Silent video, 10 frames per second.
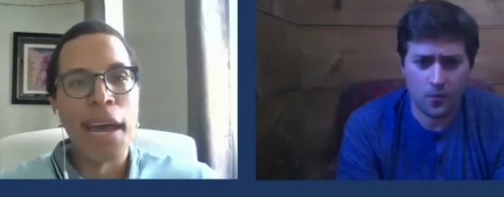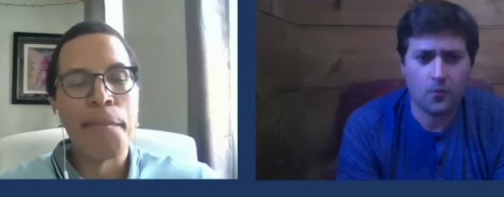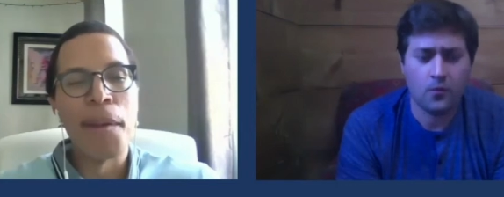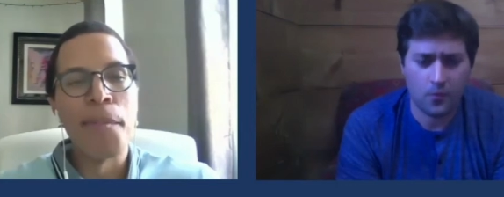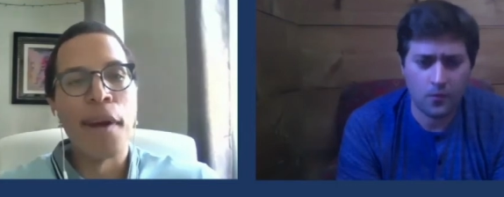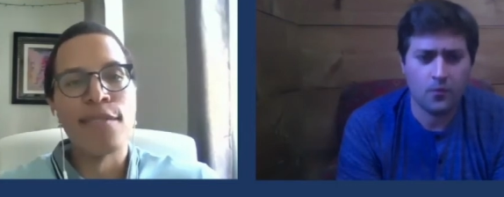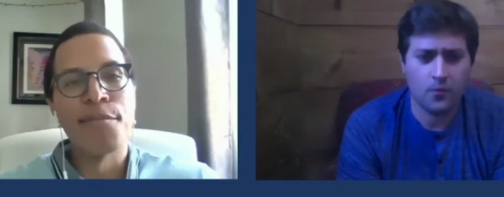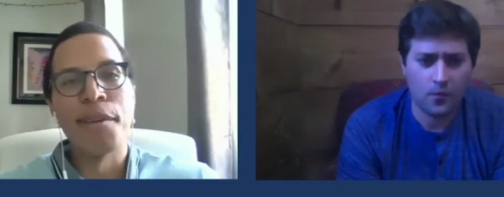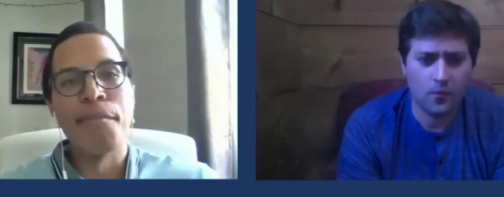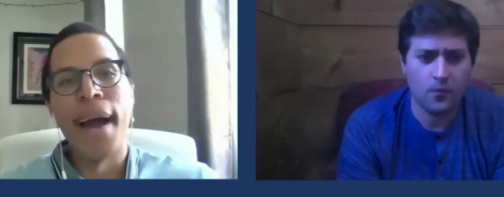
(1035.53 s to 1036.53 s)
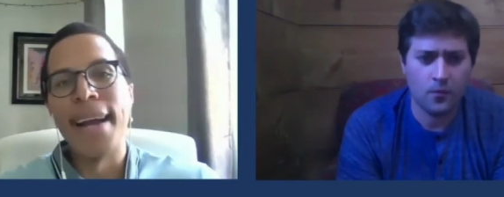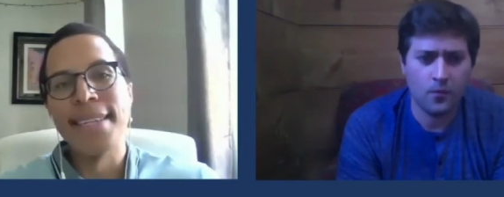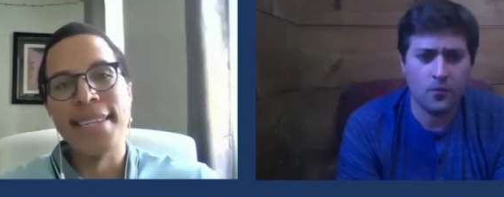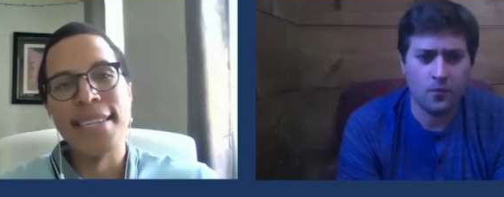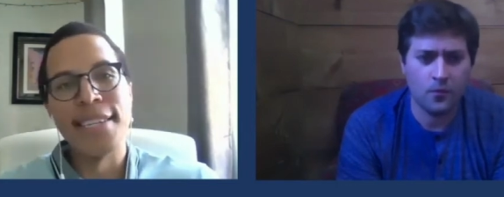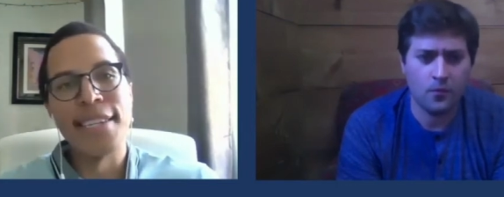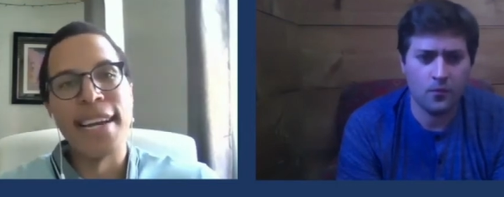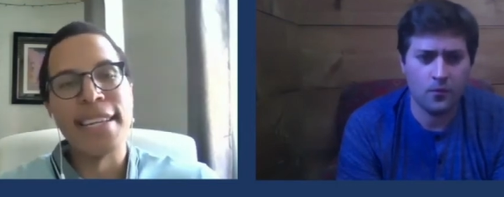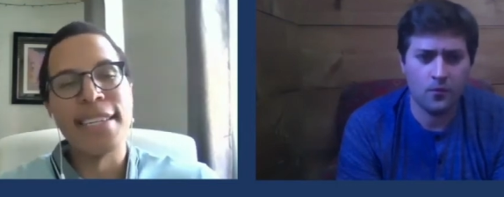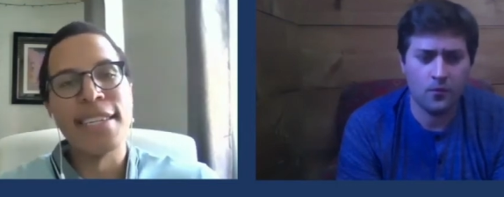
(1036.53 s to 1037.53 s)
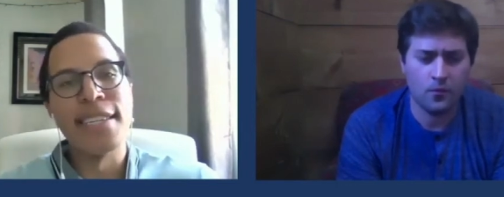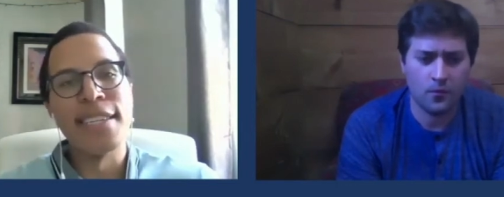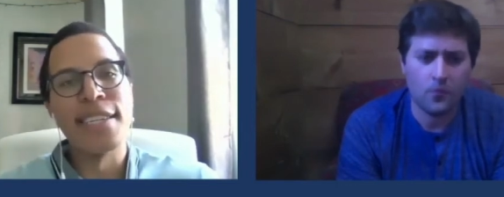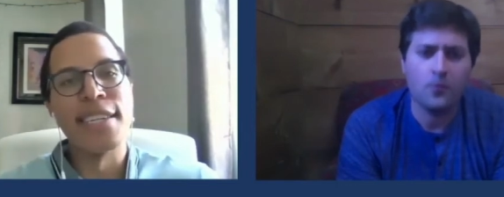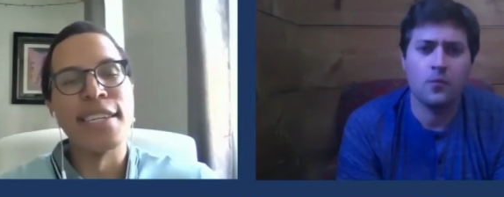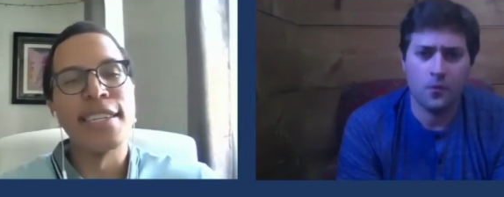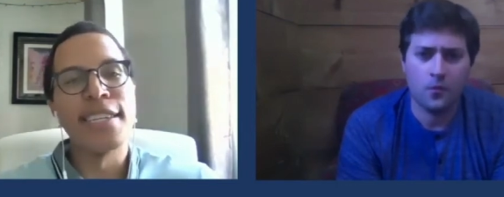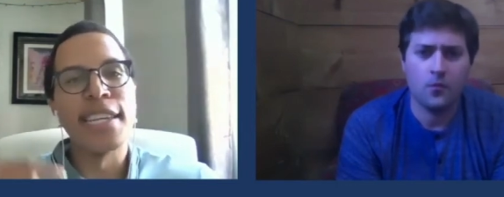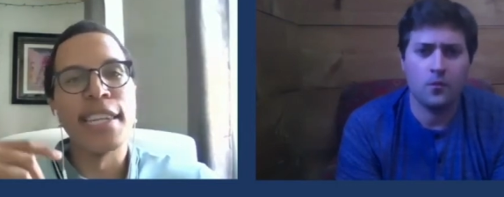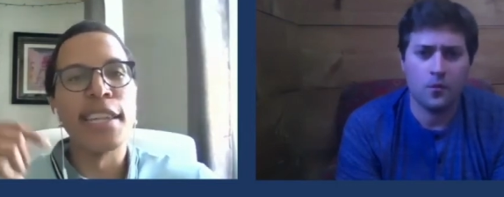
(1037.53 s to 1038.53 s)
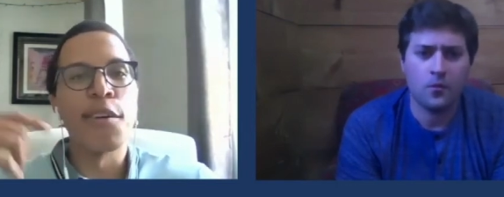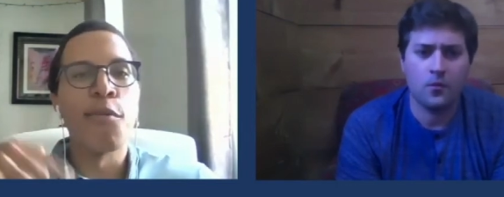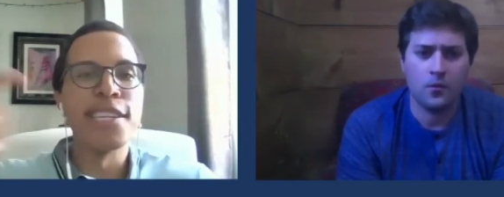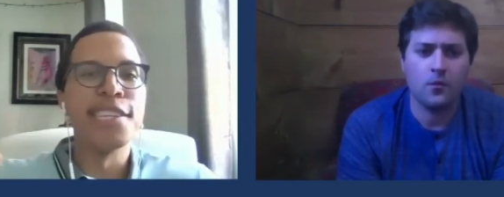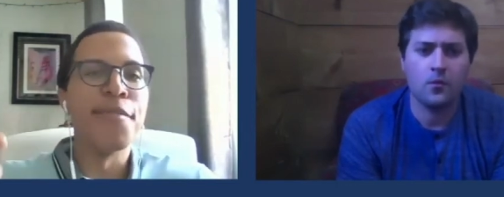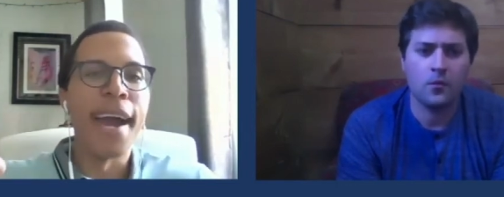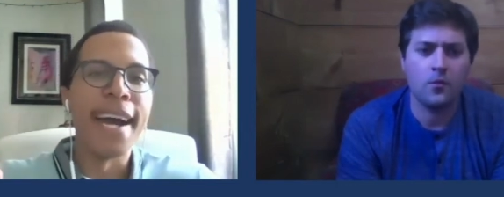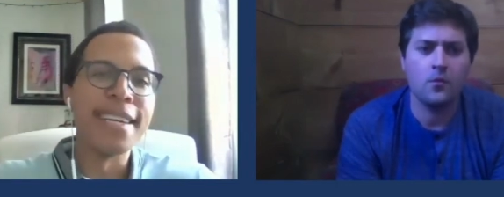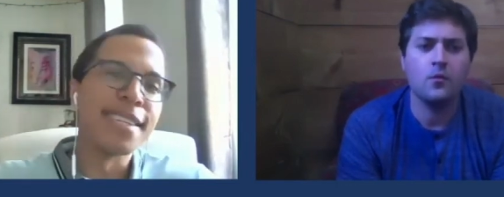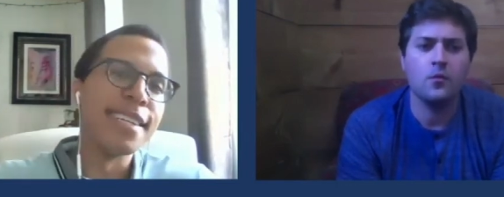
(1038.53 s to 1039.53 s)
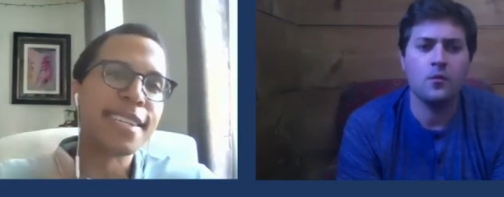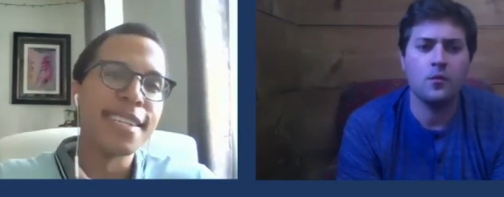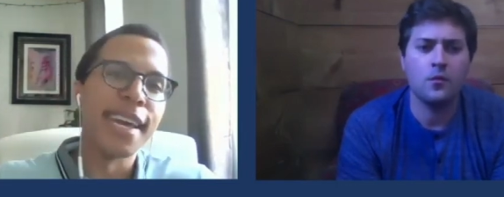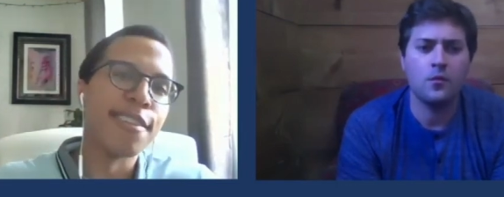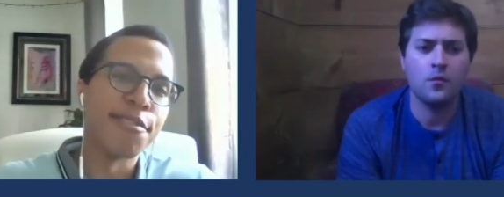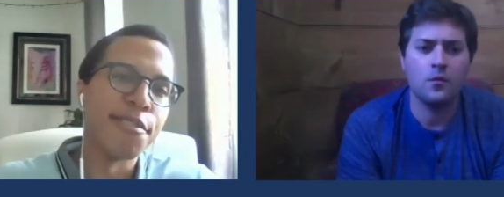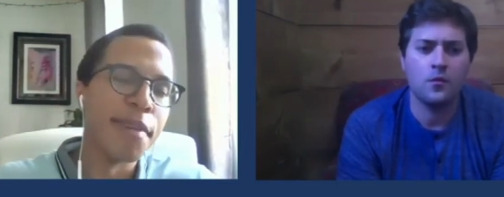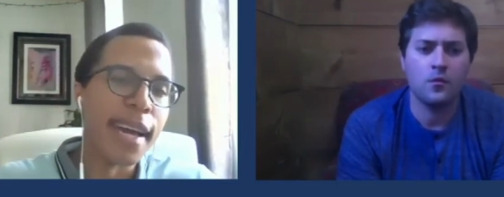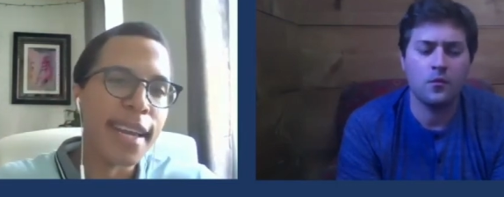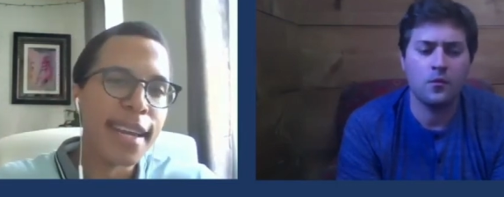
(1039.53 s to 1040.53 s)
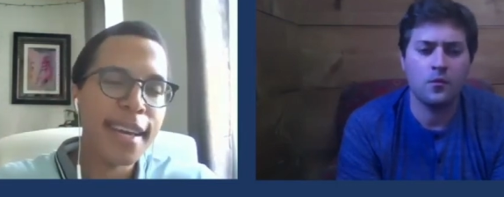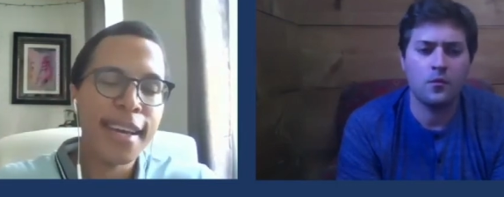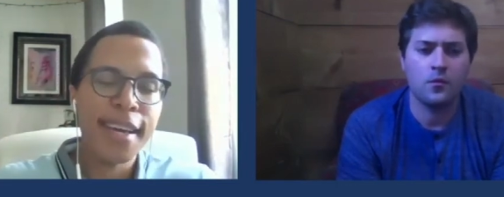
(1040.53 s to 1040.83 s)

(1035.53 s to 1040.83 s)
Speaker 1: and that people have so many biases to like to, to the, the question you ask leads to the answer you get